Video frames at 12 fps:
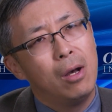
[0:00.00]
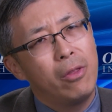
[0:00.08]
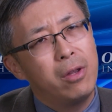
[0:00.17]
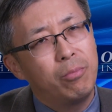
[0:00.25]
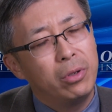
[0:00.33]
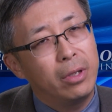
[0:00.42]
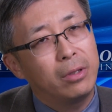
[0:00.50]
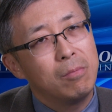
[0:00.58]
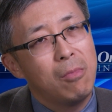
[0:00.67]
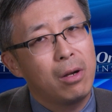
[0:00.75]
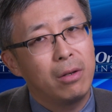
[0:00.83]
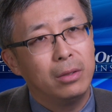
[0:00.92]
Other predictive
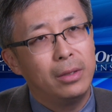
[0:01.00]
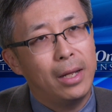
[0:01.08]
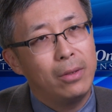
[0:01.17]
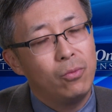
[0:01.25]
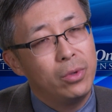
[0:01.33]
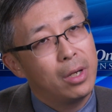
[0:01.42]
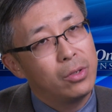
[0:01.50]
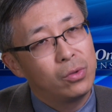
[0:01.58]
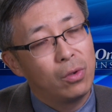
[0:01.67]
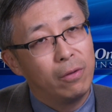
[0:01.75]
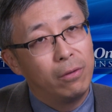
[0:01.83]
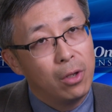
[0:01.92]
marker that we are
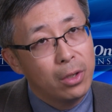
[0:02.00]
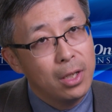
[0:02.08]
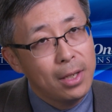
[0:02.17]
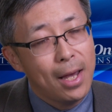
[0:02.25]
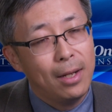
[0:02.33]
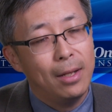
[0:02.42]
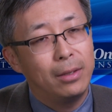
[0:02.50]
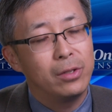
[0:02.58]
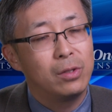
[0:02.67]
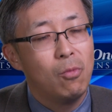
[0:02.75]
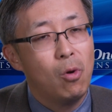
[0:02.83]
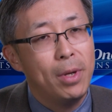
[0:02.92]
sort of looking at at
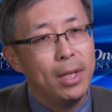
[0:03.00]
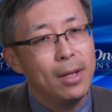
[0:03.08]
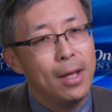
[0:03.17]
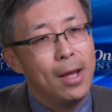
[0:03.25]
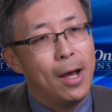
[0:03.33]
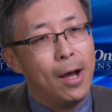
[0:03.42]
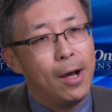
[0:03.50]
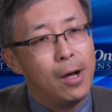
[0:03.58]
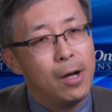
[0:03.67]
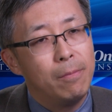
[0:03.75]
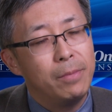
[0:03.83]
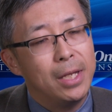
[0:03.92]
this moment
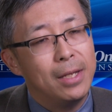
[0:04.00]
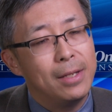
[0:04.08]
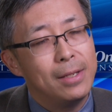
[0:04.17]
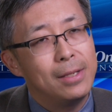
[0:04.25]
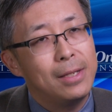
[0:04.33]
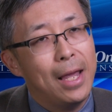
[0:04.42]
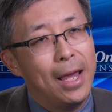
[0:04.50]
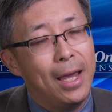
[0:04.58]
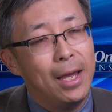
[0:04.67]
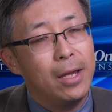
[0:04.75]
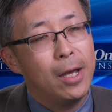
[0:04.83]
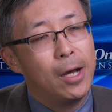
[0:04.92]
um, is a
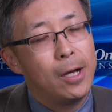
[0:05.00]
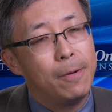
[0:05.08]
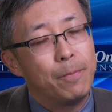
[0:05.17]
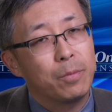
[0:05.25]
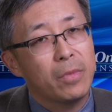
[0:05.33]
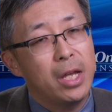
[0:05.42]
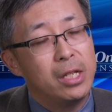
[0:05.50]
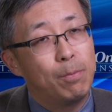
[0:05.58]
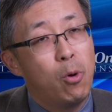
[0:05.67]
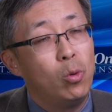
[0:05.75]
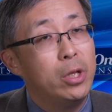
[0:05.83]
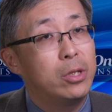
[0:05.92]
um, is
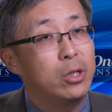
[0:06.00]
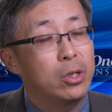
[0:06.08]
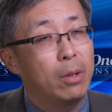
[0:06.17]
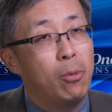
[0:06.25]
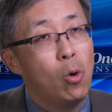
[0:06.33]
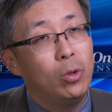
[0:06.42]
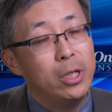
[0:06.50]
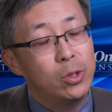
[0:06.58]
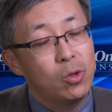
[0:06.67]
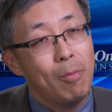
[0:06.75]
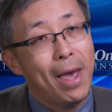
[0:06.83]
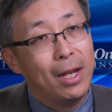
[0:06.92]
poly
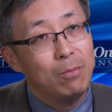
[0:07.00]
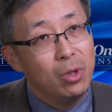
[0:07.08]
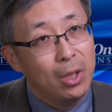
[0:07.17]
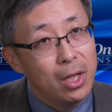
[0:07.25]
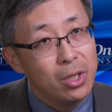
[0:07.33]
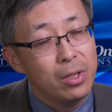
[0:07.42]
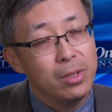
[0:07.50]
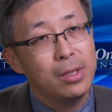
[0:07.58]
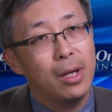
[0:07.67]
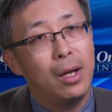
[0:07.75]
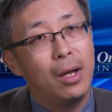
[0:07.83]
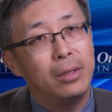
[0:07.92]
polysomatic mutations.
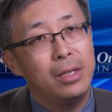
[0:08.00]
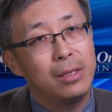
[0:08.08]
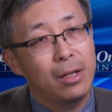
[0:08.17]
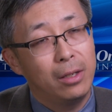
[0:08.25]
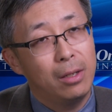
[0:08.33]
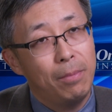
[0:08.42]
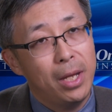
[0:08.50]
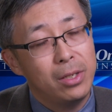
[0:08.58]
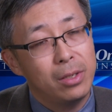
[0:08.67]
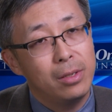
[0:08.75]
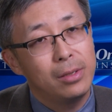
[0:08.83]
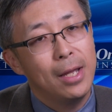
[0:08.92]
Uh, these are the
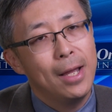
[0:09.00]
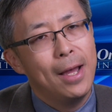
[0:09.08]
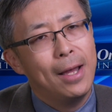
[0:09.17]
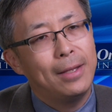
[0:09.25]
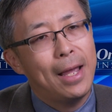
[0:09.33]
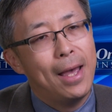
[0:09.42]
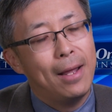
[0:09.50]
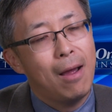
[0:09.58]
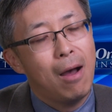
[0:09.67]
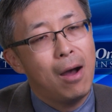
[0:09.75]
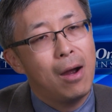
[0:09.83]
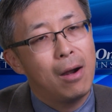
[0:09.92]
patients that
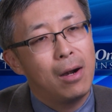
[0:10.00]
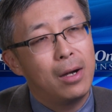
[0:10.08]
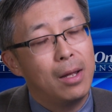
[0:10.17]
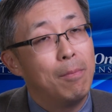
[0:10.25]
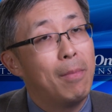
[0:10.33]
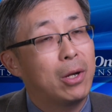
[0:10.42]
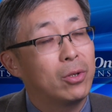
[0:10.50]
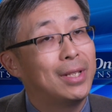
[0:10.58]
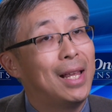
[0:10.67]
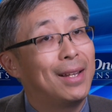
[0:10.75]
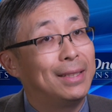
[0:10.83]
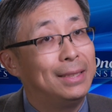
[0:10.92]
are
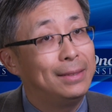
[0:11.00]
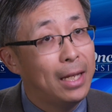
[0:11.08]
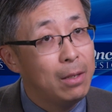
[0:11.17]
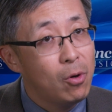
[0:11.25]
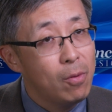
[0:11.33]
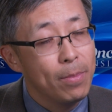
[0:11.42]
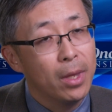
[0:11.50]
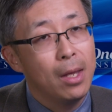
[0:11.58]
microsatellite stable,